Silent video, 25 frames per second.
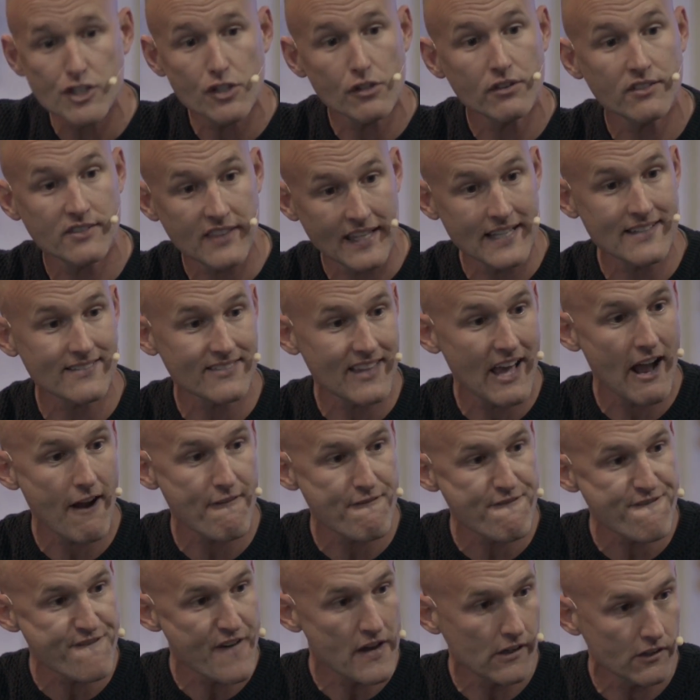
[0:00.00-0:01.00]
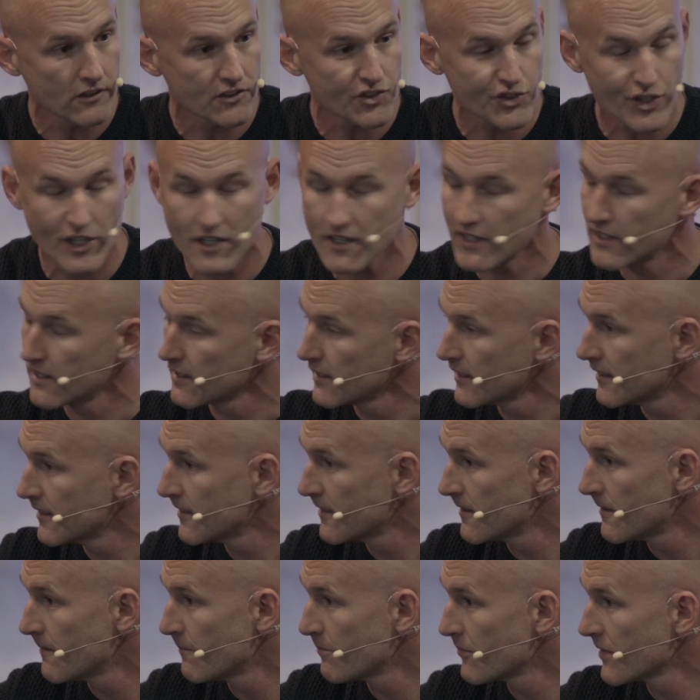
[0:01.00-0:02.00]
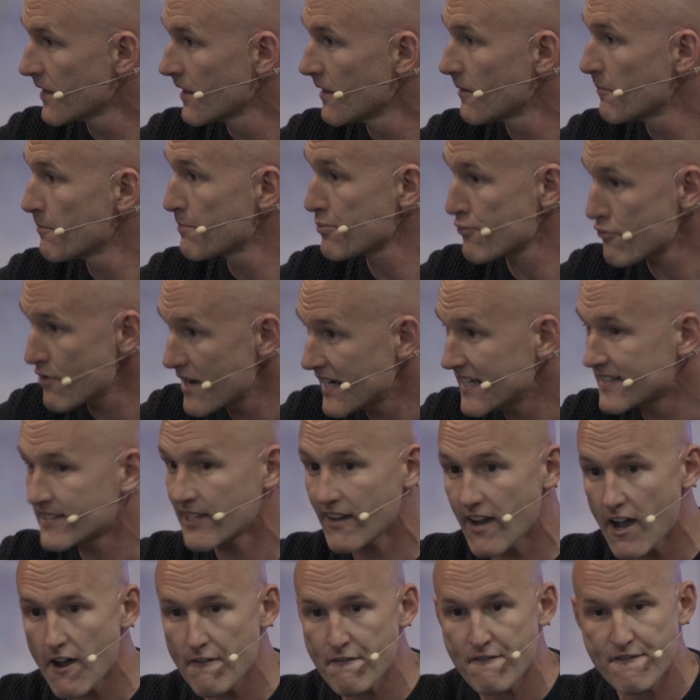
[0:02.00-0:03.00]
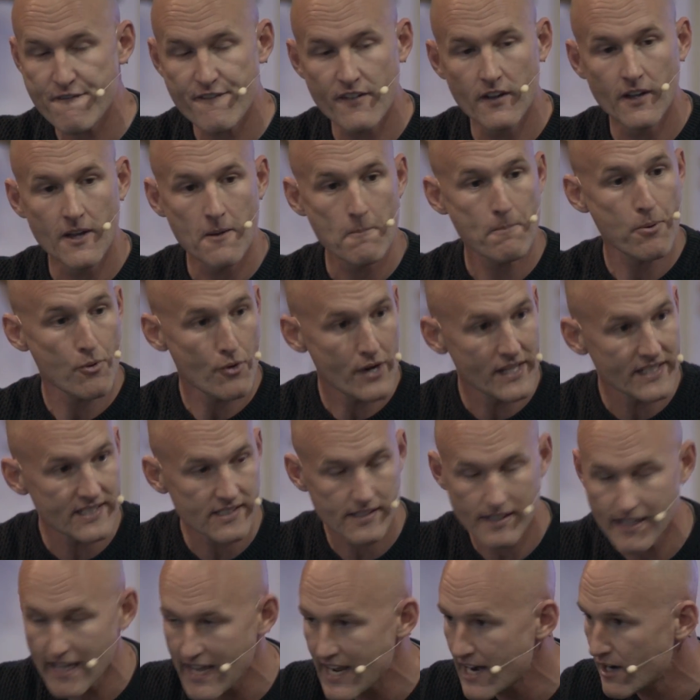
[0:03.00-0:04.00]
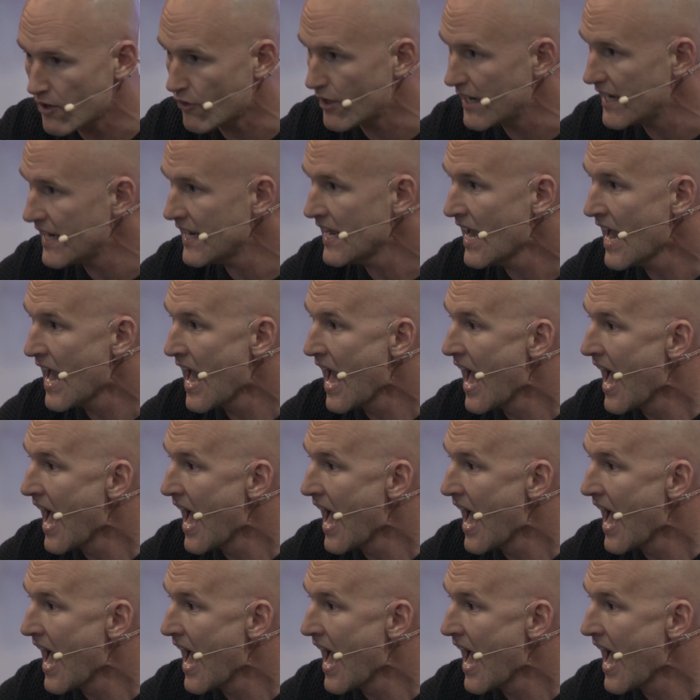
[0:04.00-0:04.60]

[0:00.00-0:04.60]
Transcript: do you think that felt? Pretty tough, pretty scary.